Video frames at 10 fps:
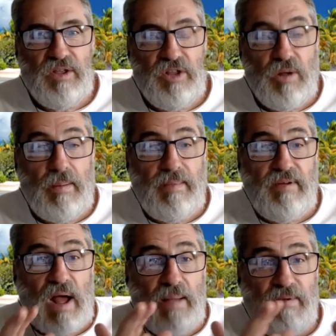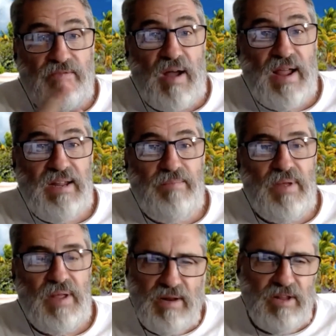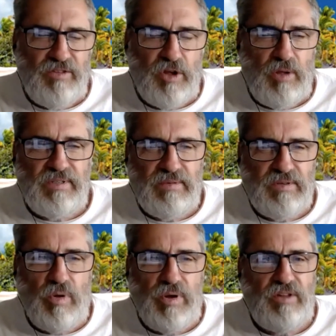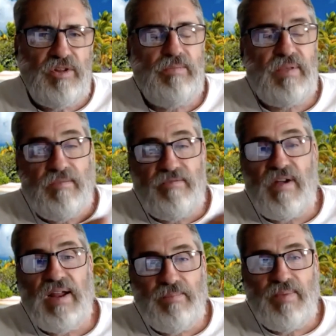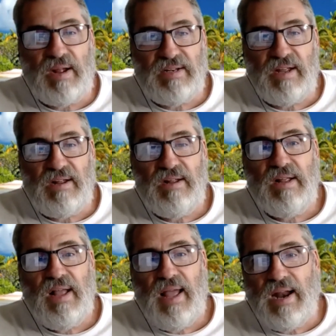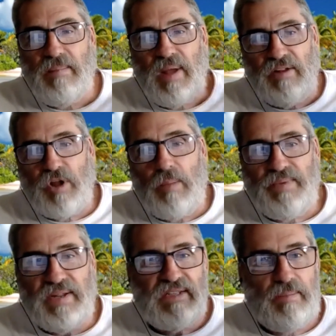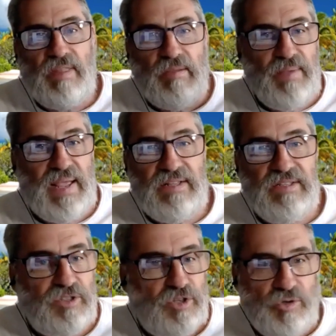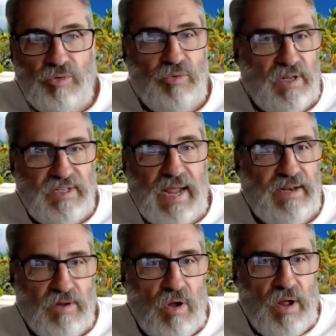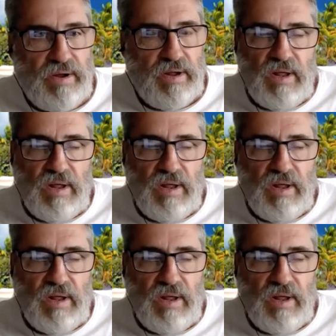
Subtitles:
I'm a Vaidhi, in Gaudiya terms, I'm Vaidhi Bhakta, and I'm adopting some other means to attain God.